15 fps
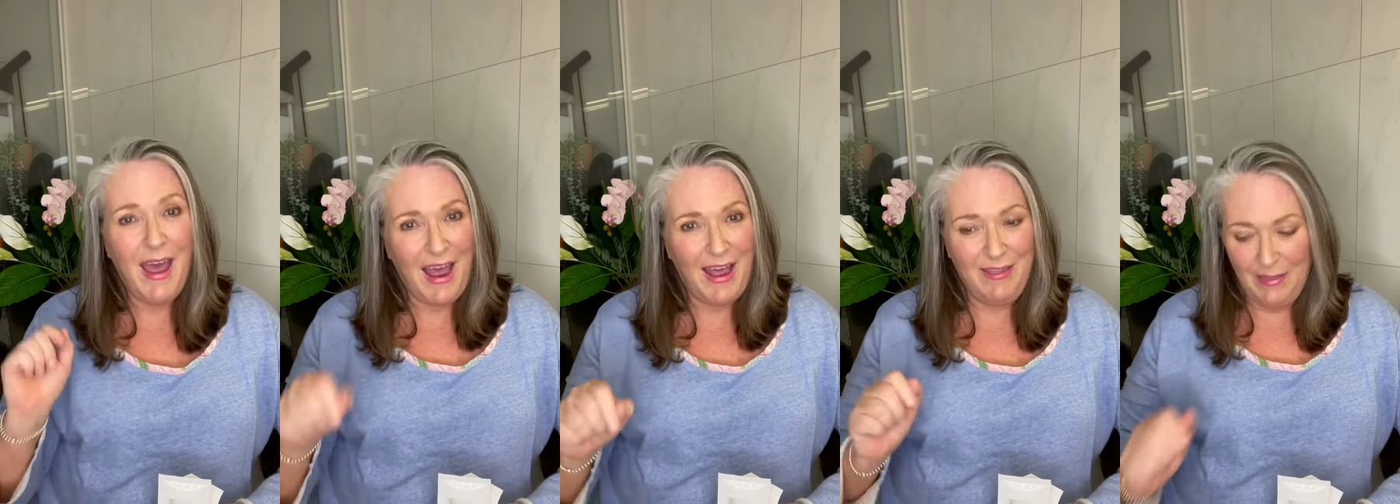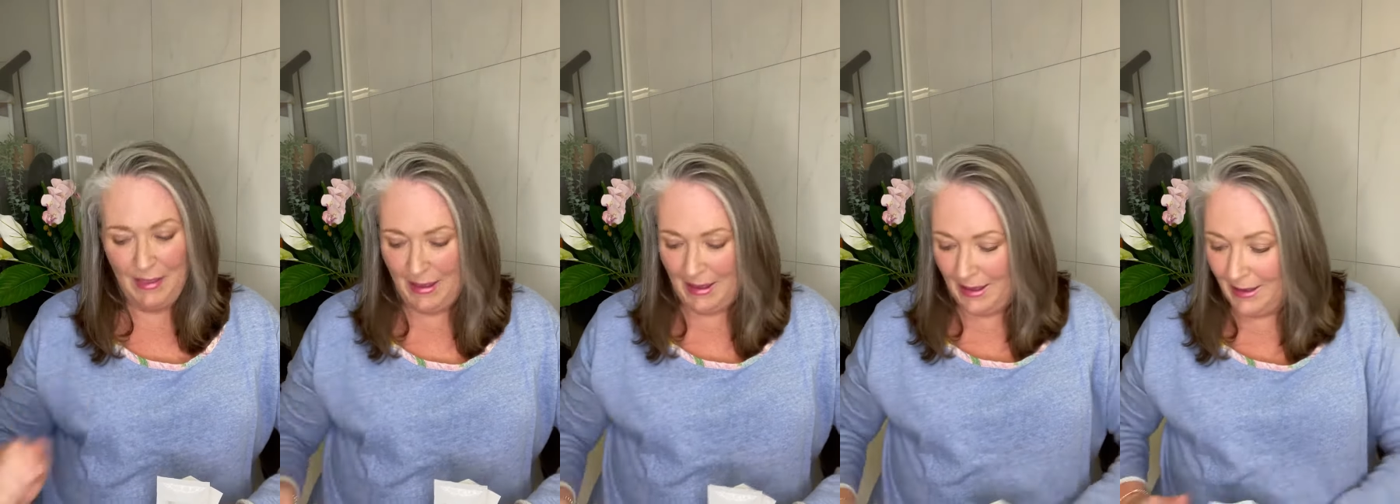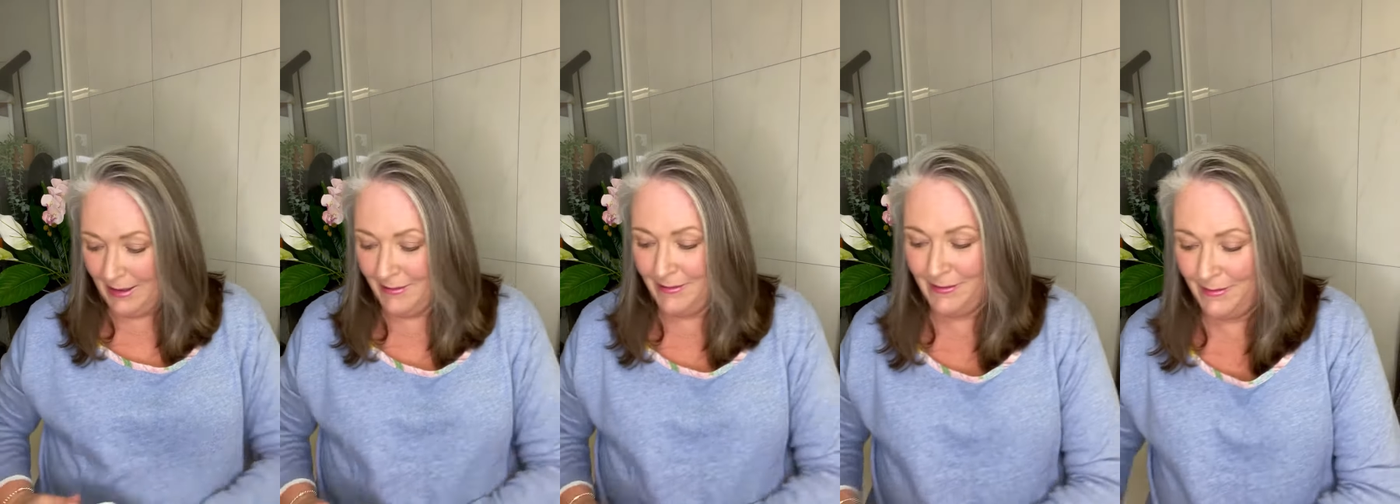and
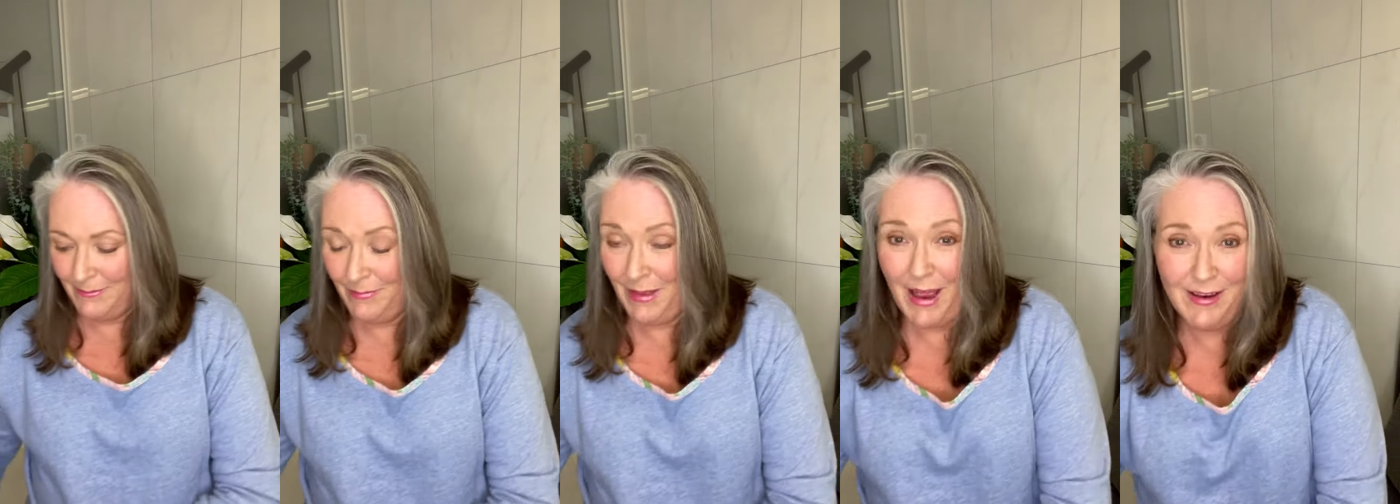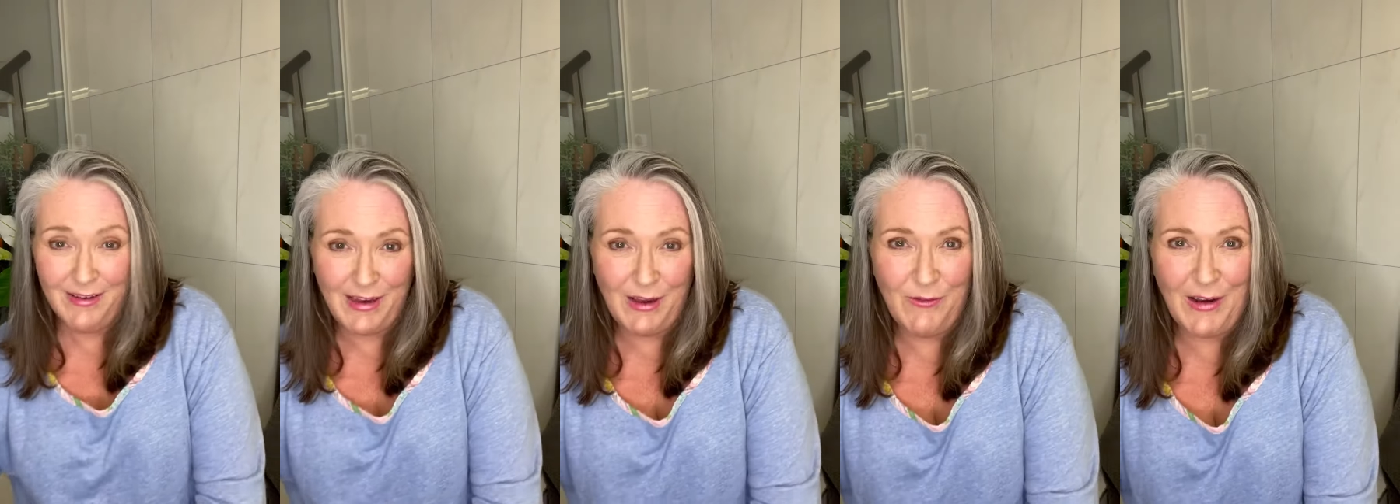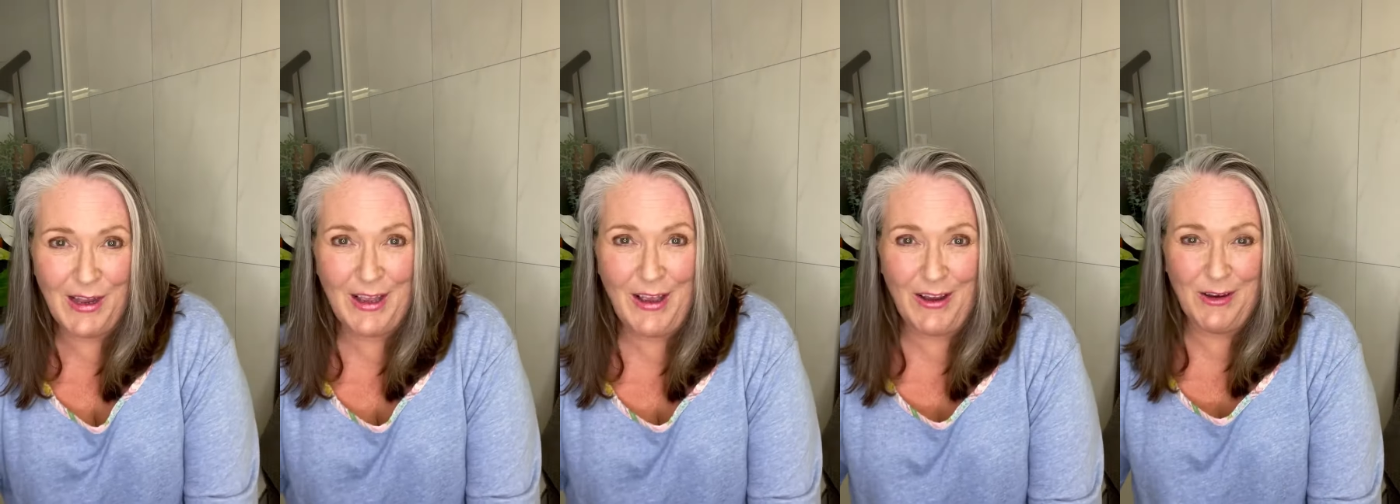these are
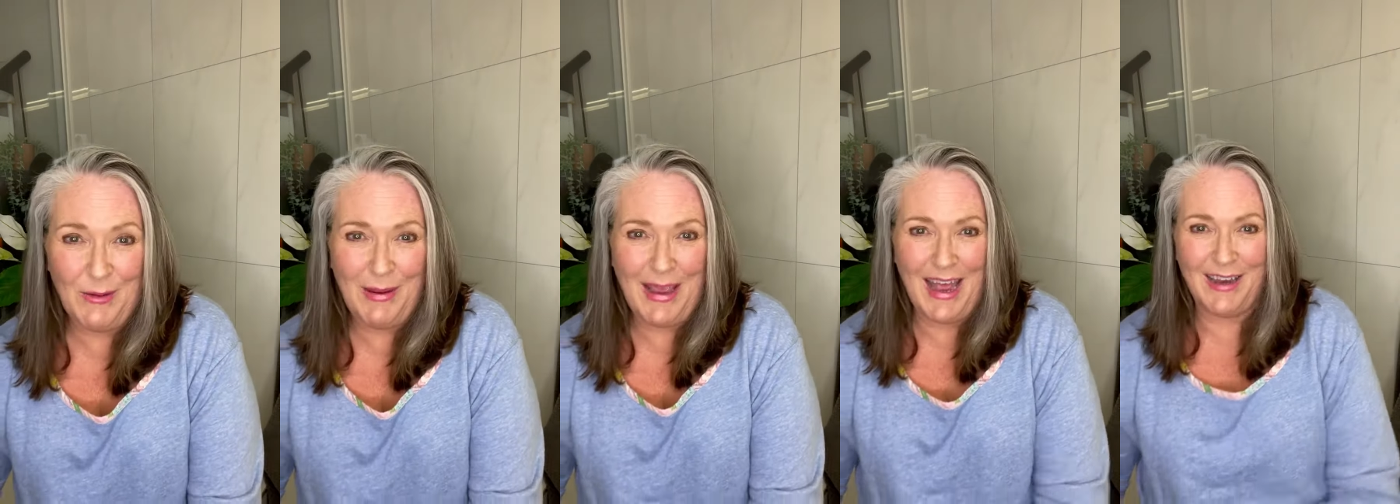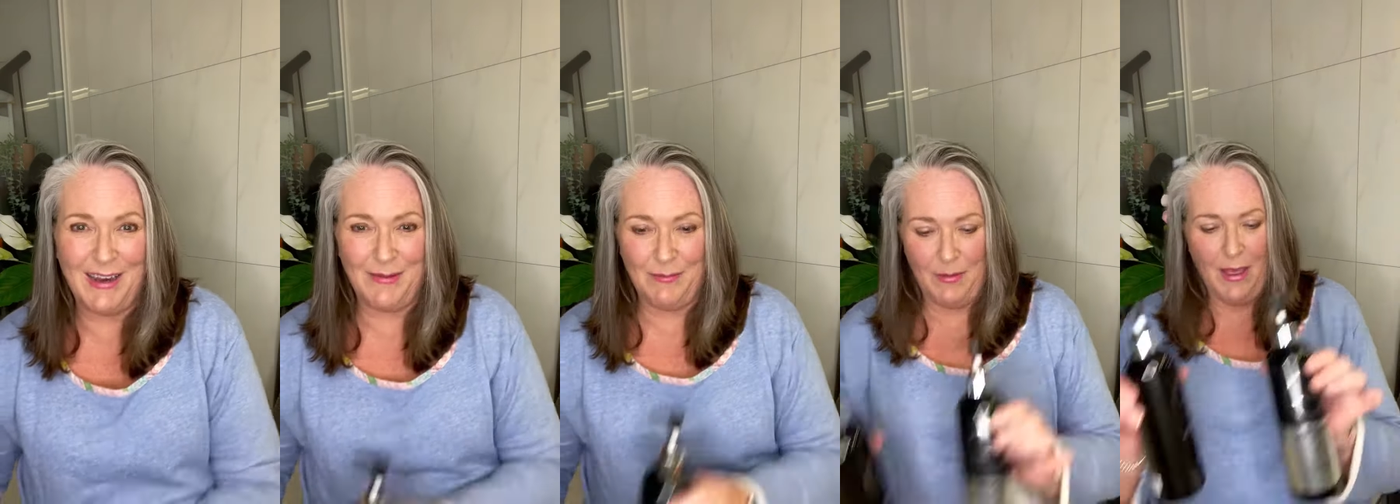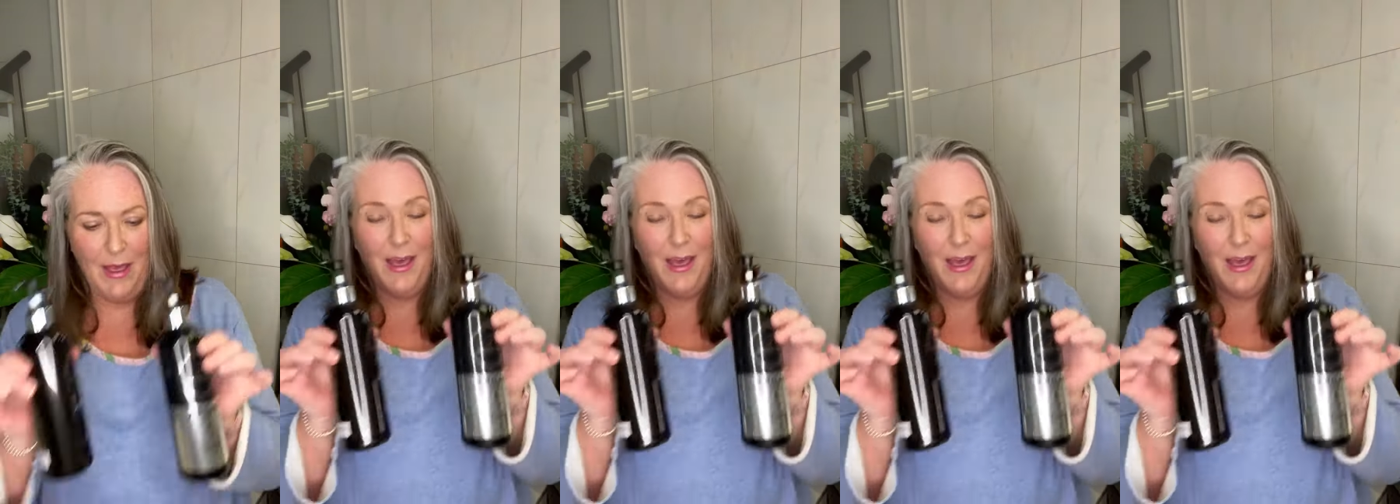definitely going to be added.